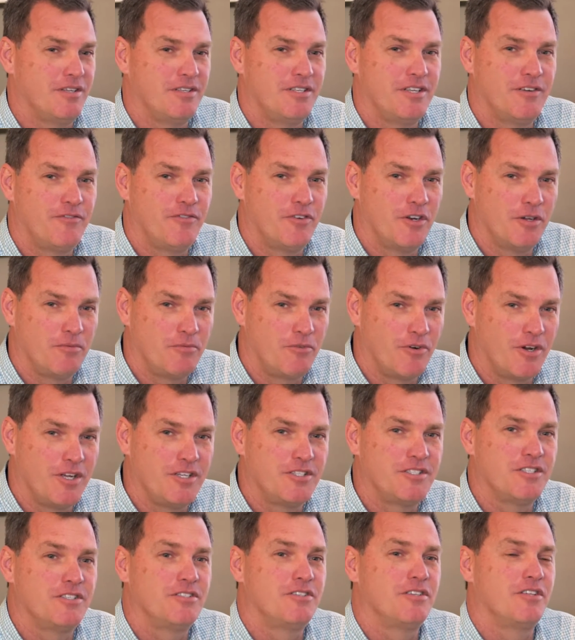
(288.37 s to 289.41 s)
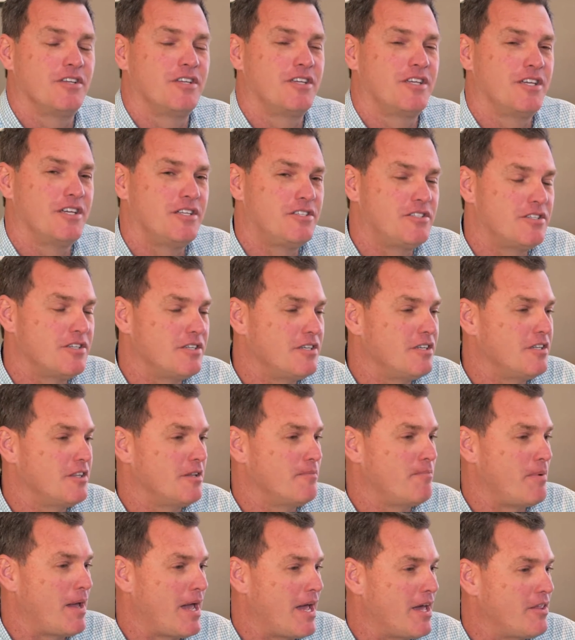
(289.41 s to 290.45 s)
different upgrades into the kitchen and the
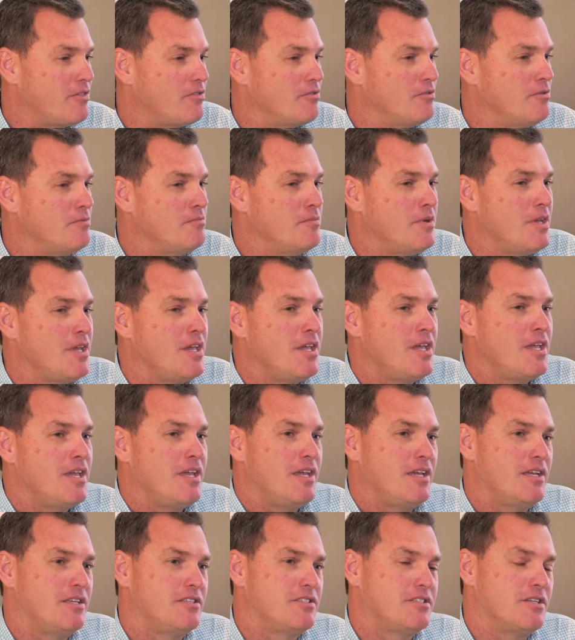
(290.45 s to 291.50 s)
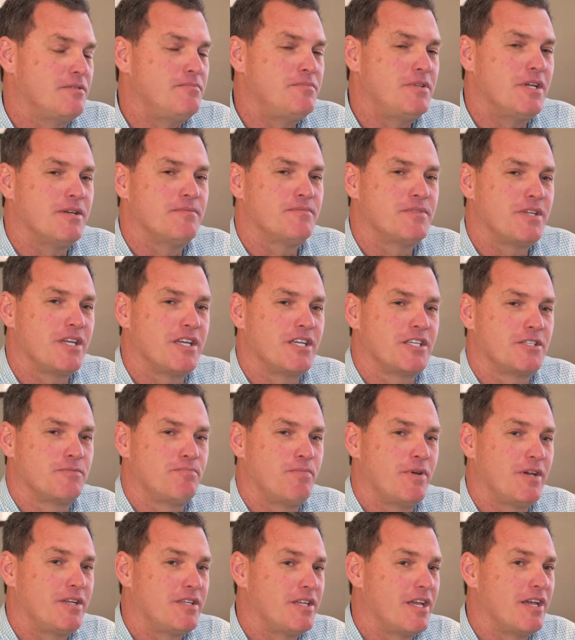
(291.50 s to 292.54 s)
bathroom. And sometimes they
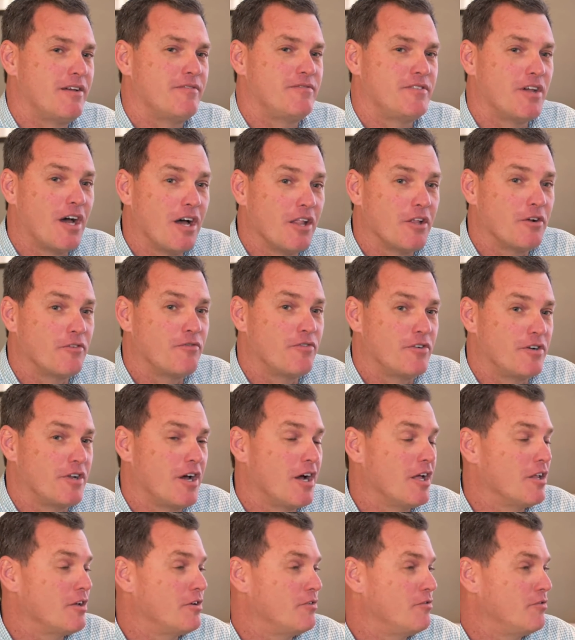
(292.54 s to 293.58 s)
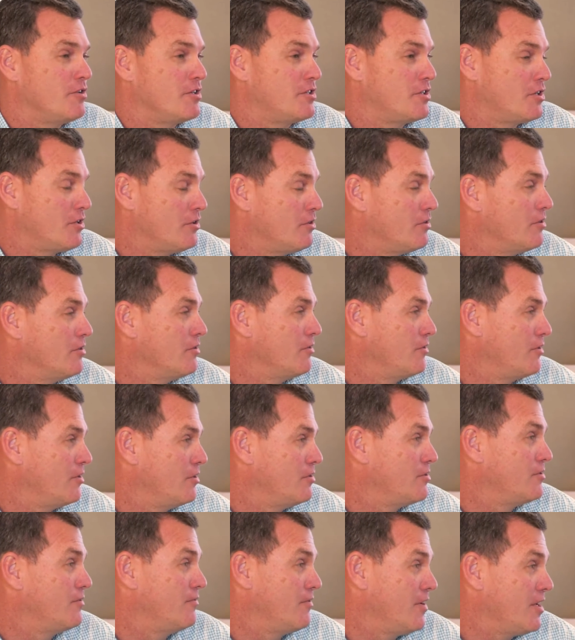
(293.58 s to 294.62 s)
expect to have dollar for dollar return on
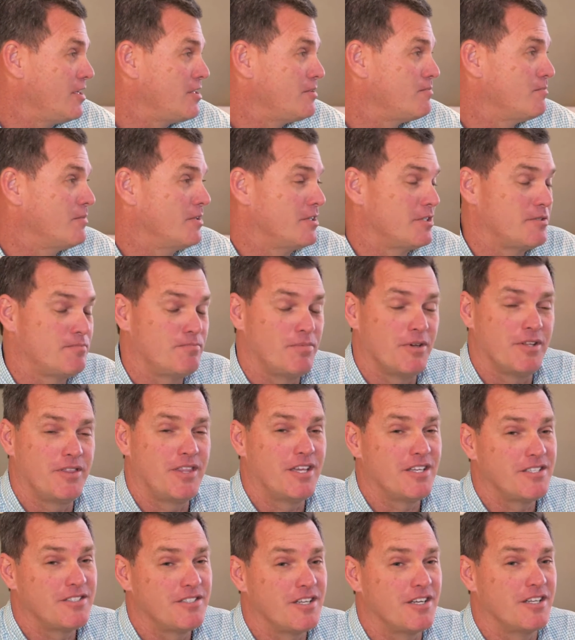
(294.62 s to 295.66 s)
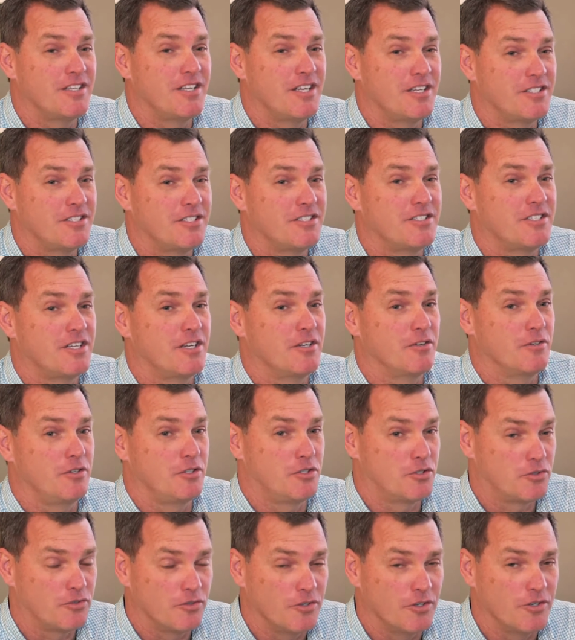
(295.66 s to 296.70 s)
those investments, but that's not necessarily
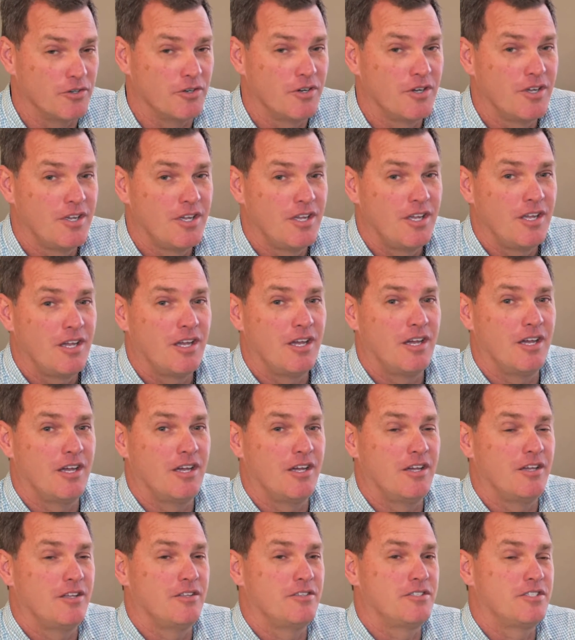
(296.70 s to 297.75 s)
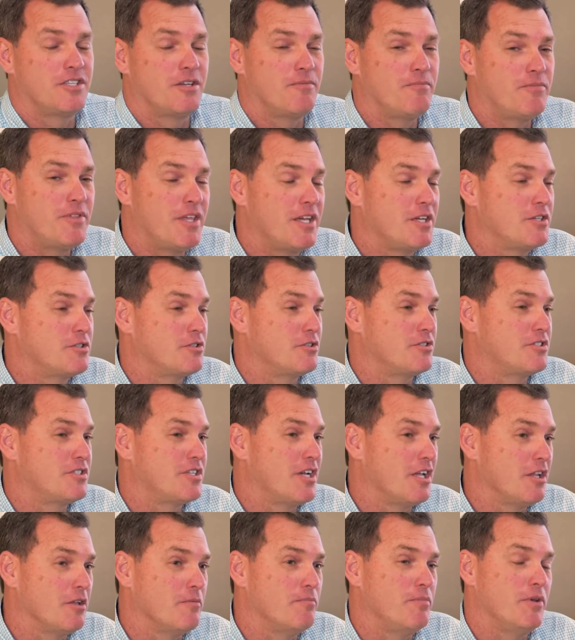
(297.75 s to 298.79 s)
true. Some things are
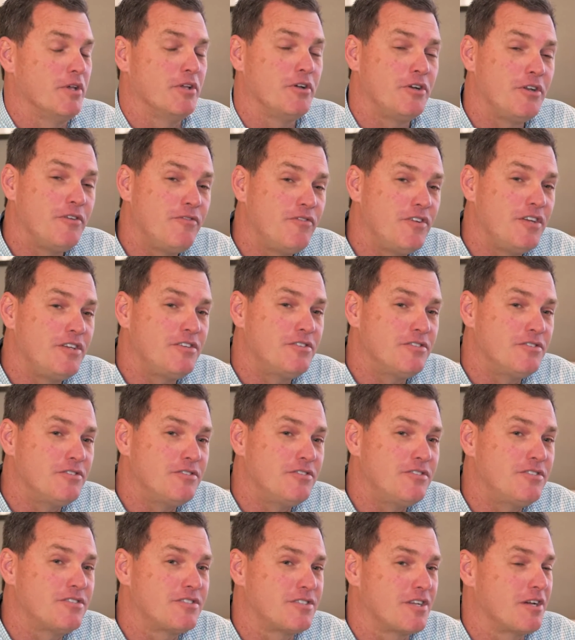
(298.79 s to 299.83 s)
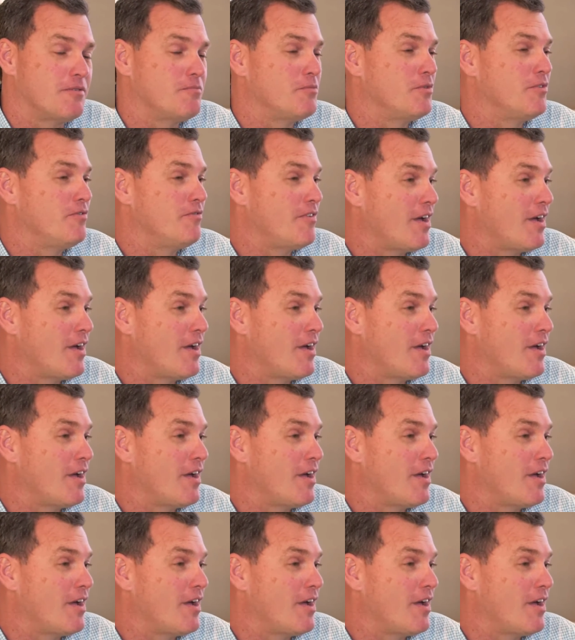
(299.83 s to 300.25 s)
sellability features, some are